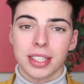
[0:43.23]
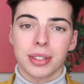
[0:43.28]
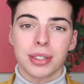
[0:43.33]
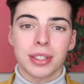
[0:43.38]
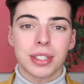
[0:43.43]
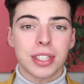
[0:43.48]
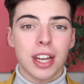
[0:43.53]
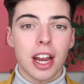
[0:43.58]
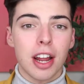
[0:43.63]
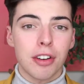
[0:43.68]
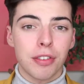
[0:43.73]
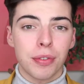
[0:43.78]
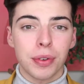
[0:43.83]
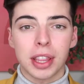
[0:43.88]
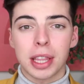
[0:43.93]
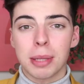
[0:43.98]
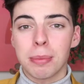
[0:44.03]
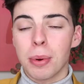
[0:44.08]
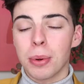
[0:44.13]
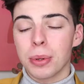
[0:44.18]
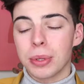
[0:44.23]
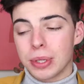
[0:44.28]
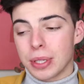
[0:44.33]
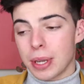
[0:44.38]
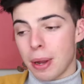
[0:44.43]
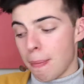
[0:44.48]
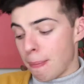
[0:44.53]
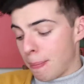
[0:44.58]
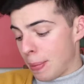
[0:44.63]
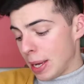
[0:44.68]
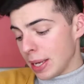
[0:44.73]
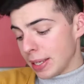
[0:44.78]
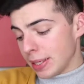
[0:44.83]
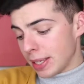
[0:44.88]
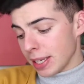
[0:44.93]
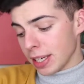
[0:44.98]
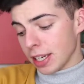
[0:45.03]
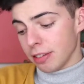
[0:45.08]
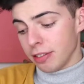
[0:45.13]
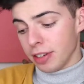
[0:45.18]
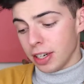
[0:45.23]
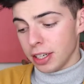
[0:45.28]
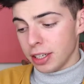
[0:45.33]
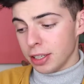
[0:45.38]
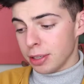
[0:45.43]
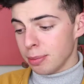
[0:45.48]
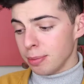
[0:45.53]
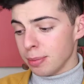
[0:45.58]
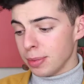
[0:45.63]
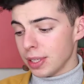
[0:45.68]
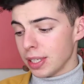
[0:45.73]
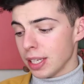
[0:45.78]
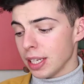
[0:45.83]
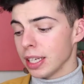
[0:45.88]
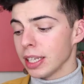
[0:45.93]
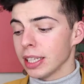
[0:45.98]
I'm gonna start off with the most basic of items